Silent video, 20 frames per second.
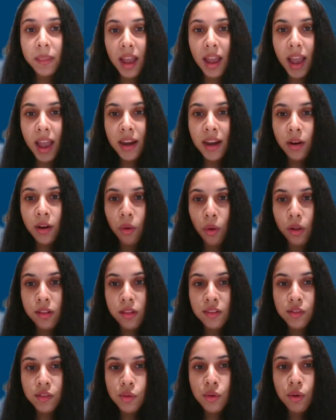And
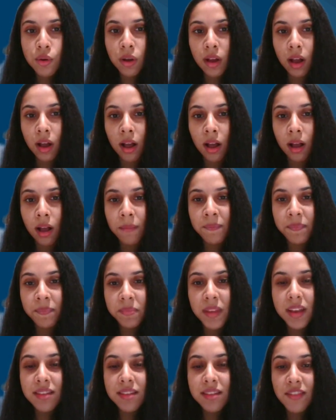also,
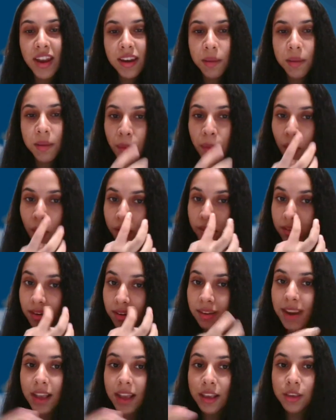it's very
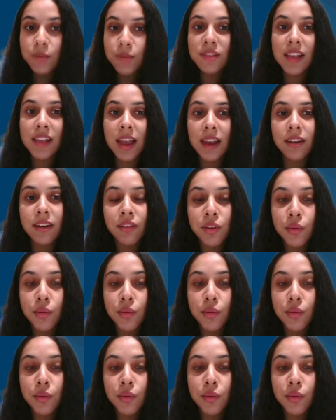important, like you said,